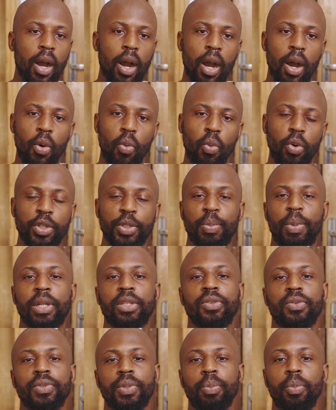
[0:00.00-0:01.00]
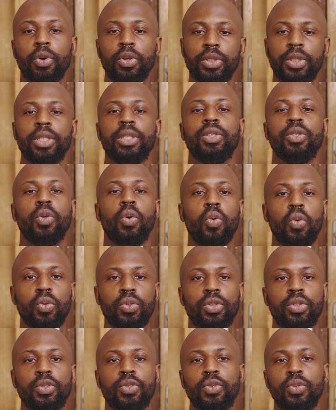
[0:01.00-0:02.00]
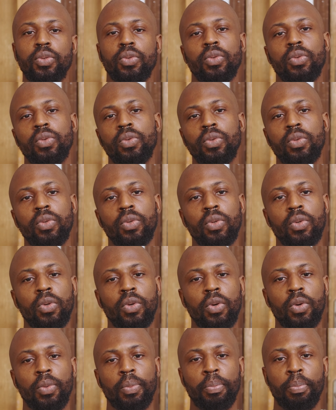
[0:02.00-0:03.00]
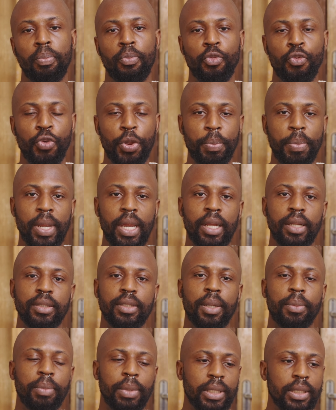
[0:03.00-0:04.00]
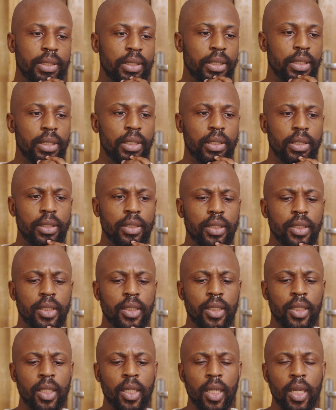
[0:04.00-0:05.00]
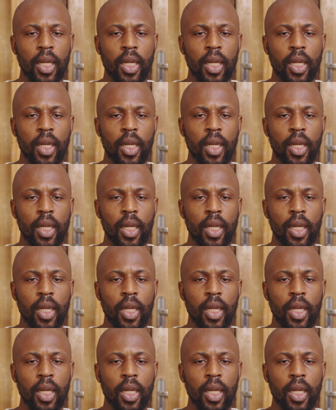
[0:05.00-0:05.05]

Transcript: and what part of the budget goes to repairs and maintenance.